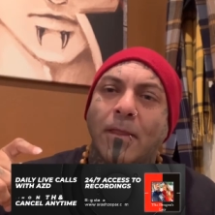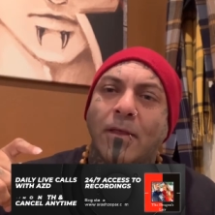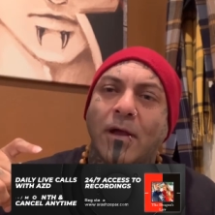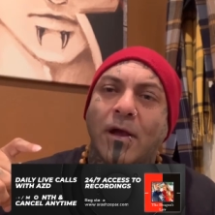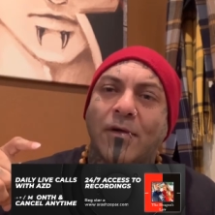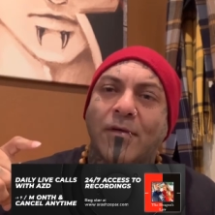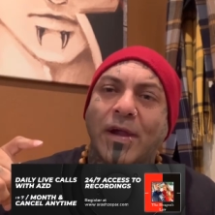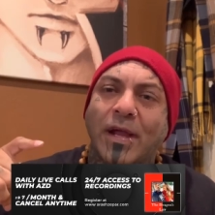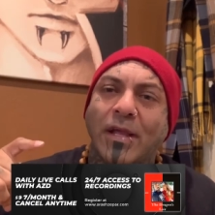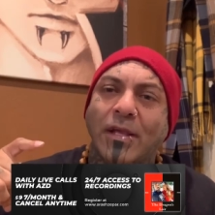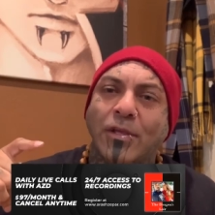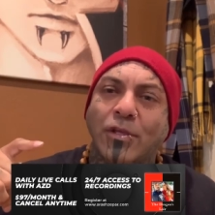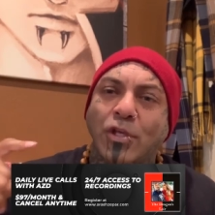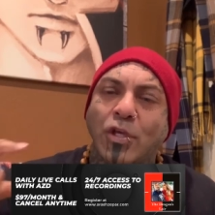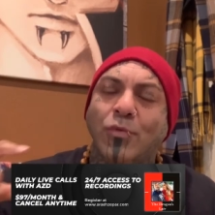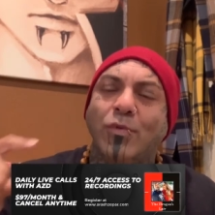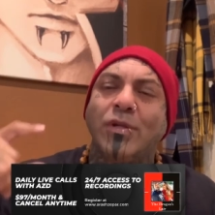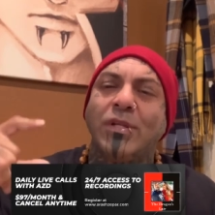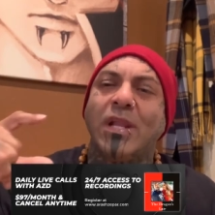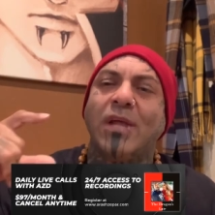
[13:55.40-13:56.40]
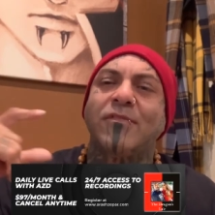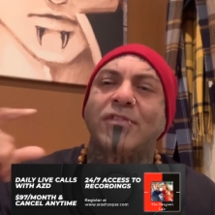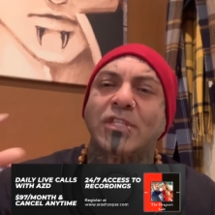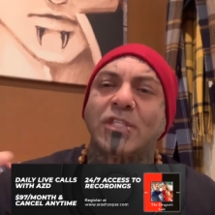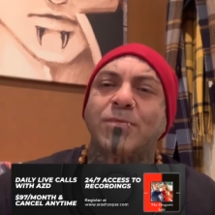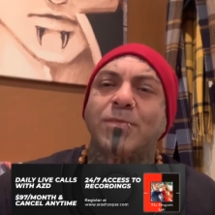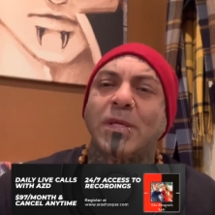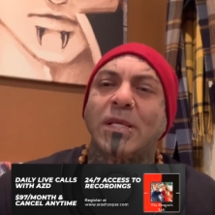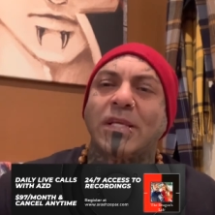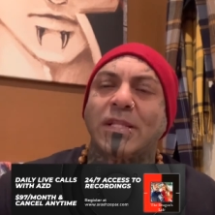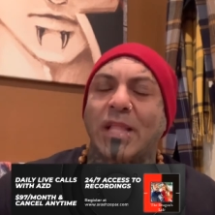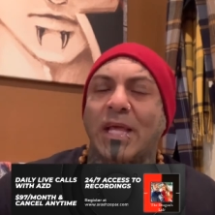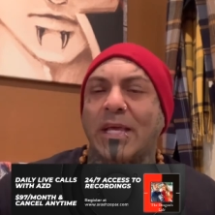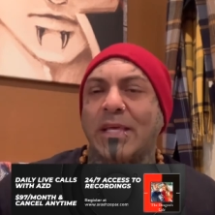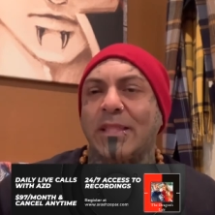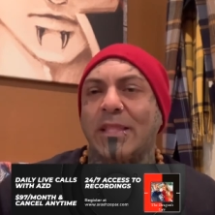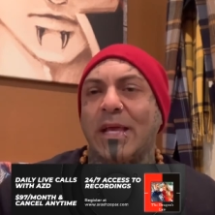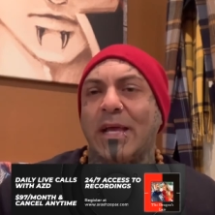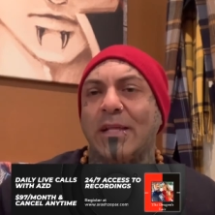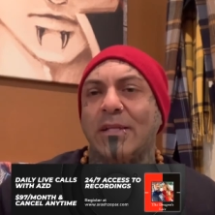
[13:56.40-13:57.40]
all right? You would never speak
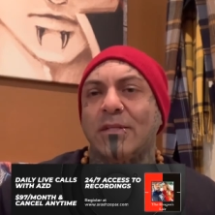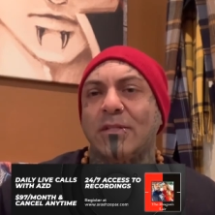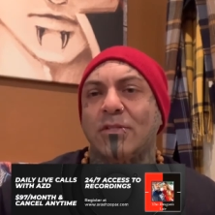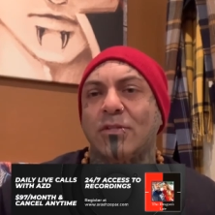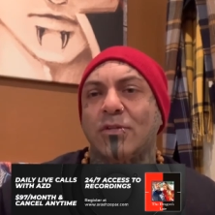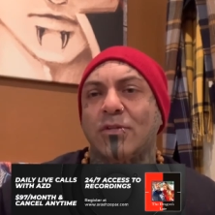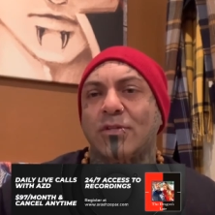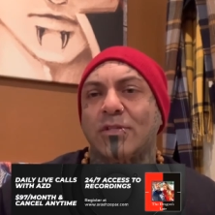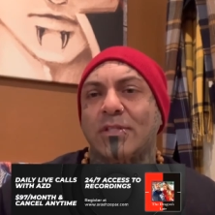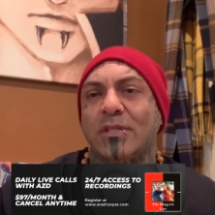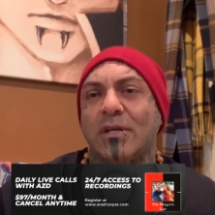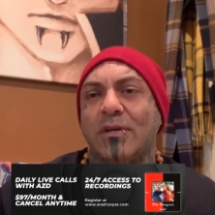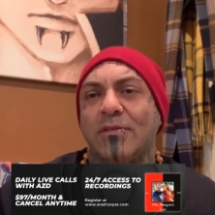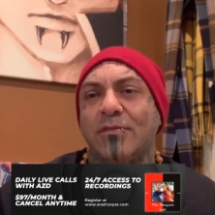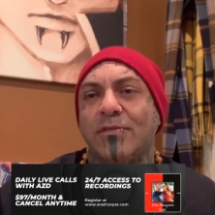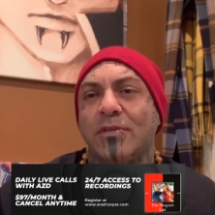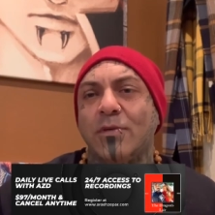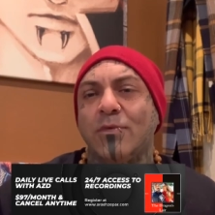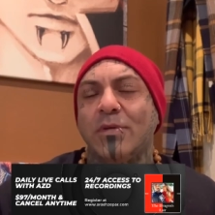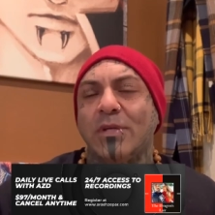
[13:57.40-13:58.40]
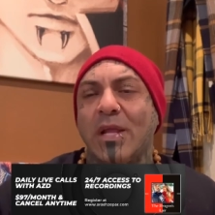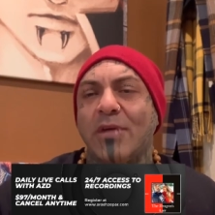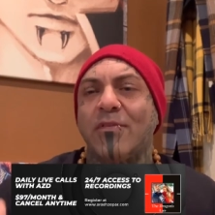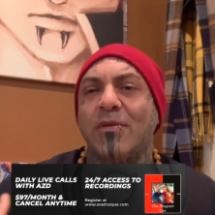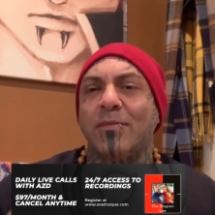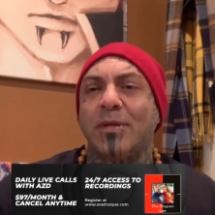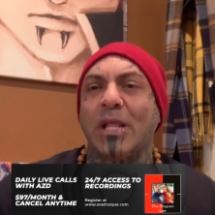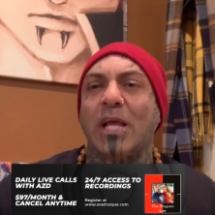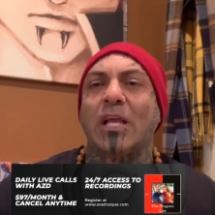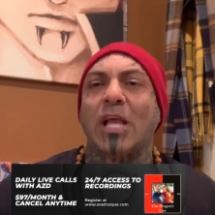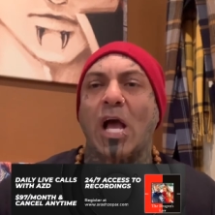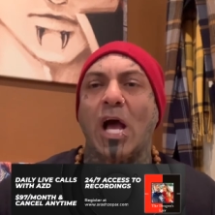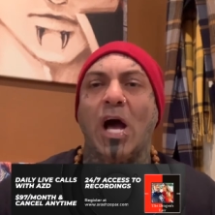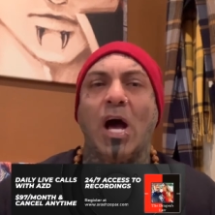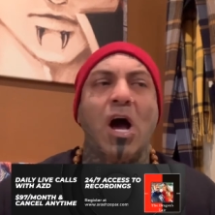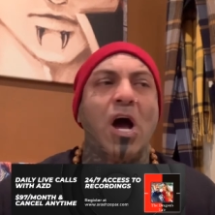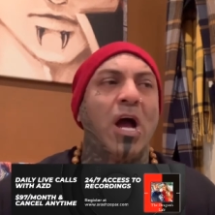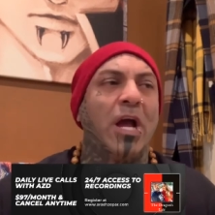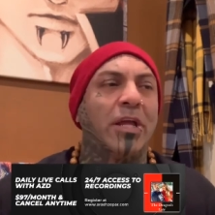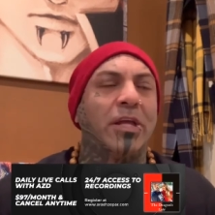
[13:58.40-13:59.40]
like that to yourself. You would never be like,
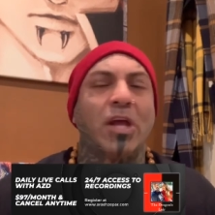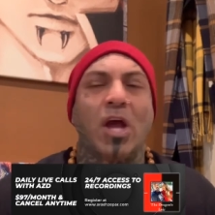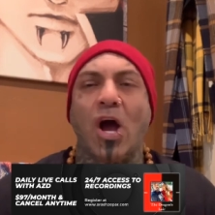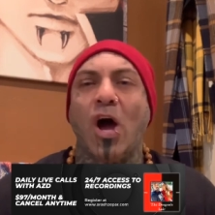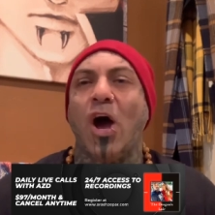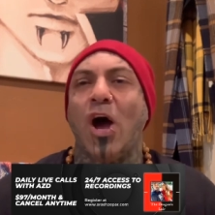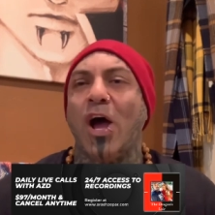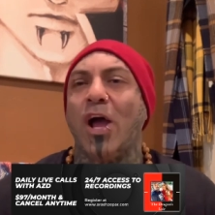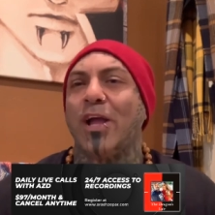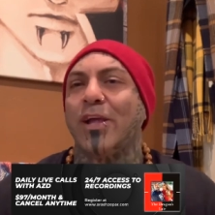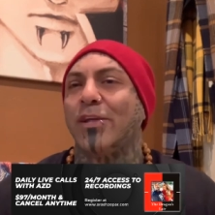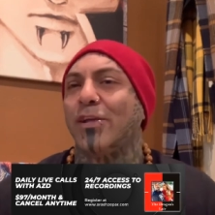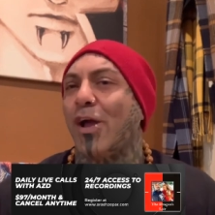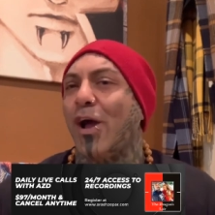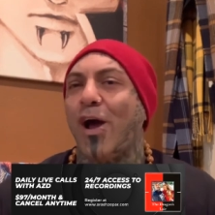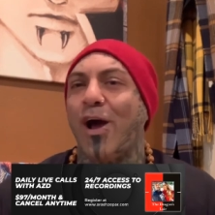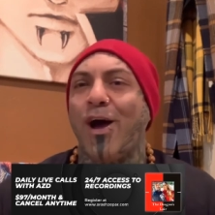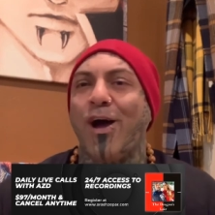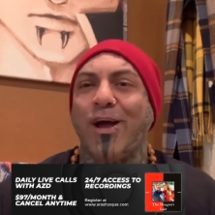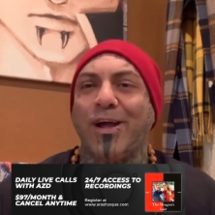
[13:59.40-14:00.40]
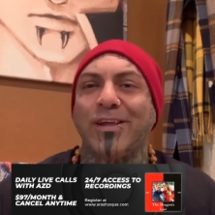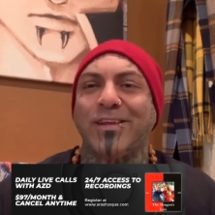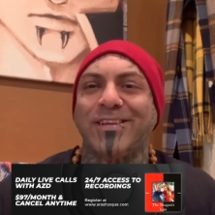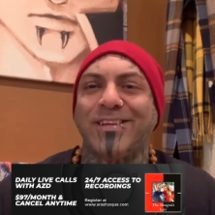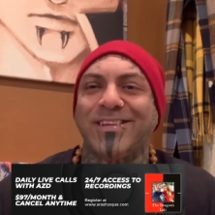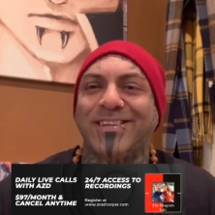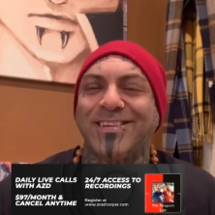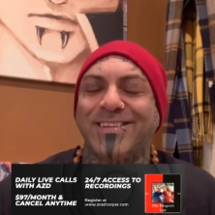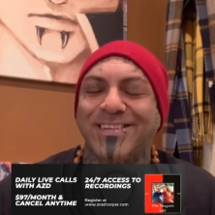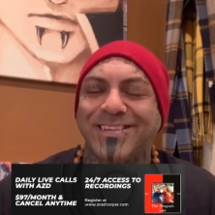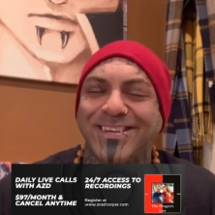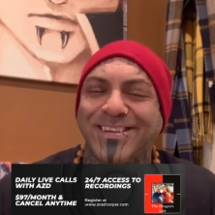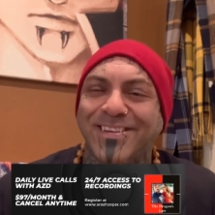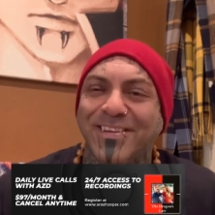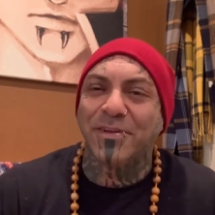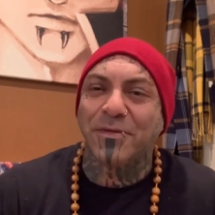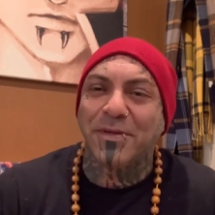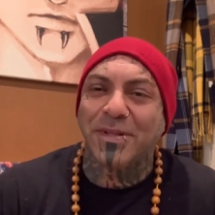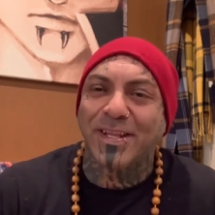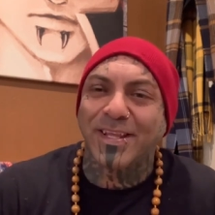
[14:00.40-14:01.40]
I, I, I. You
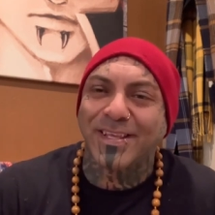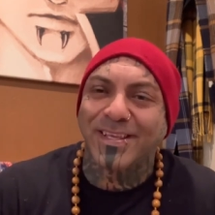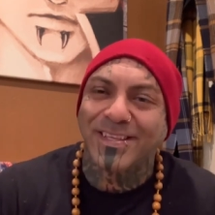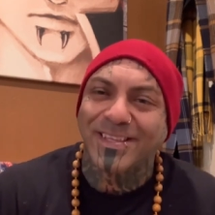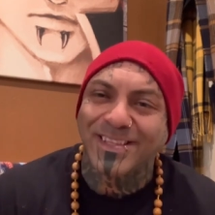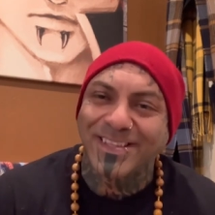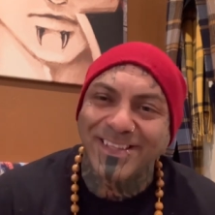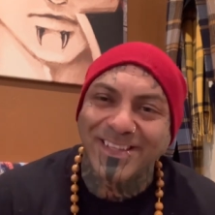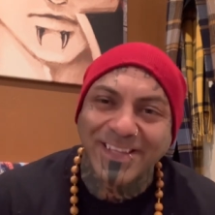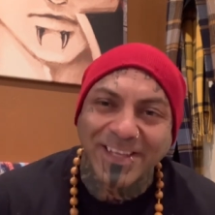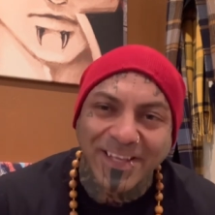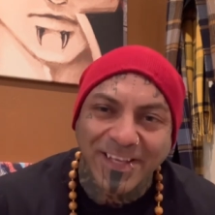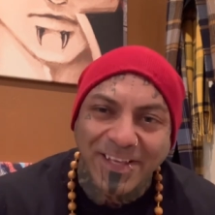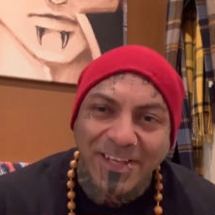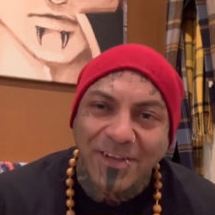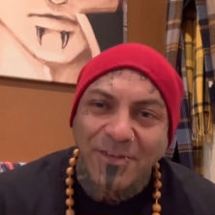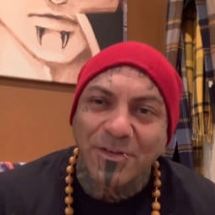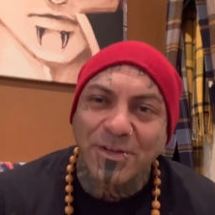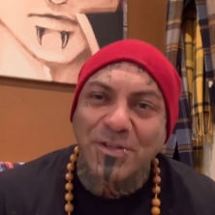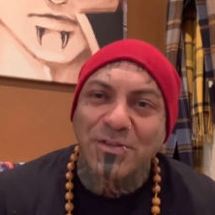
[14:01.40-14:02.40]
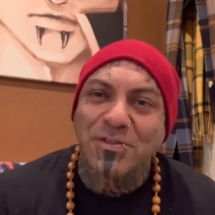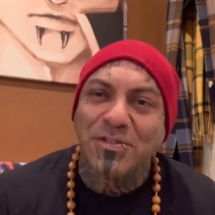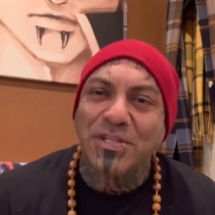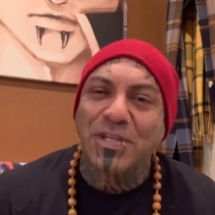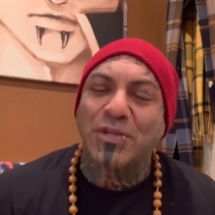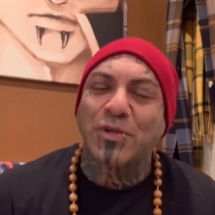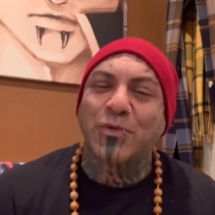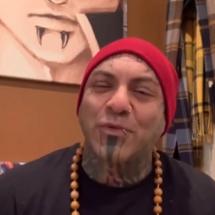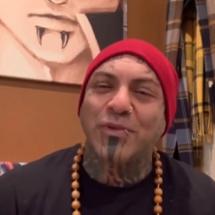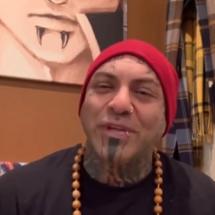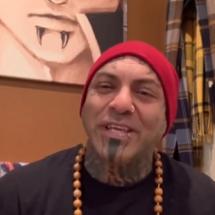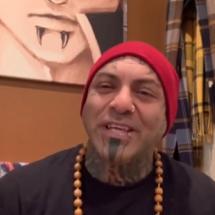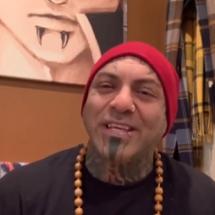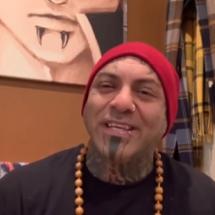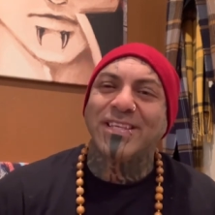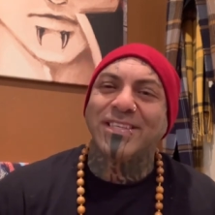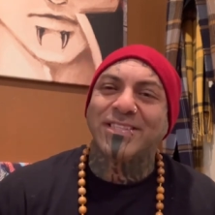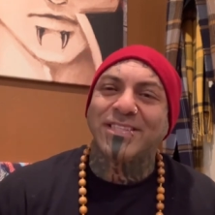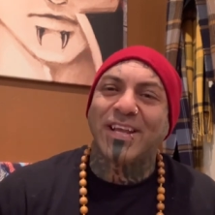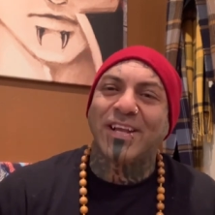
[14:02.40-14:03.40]
know what I mean? Like, what are you decreeing
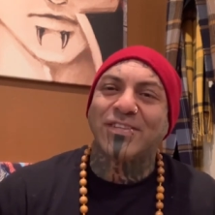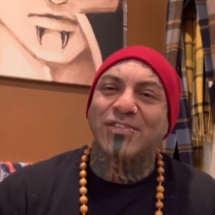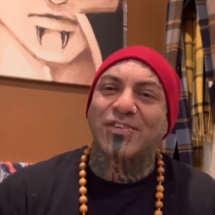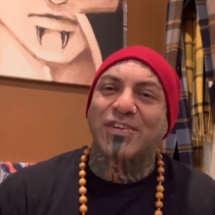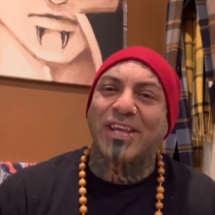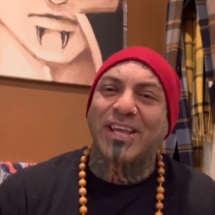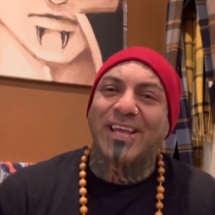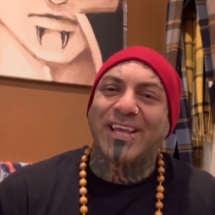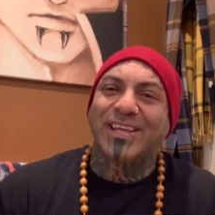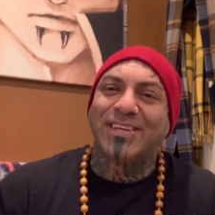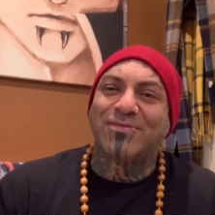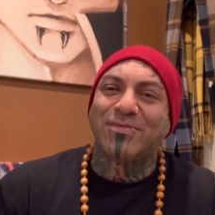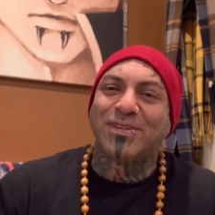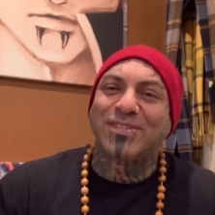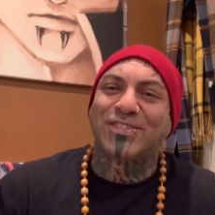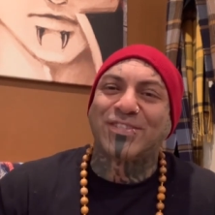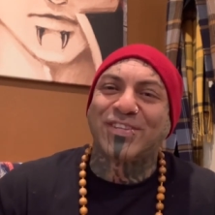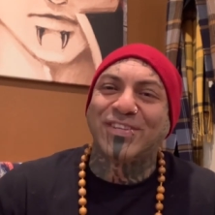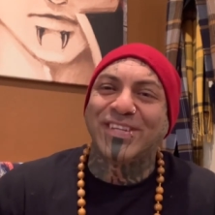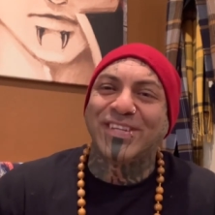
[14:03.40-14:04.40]
inside your head what you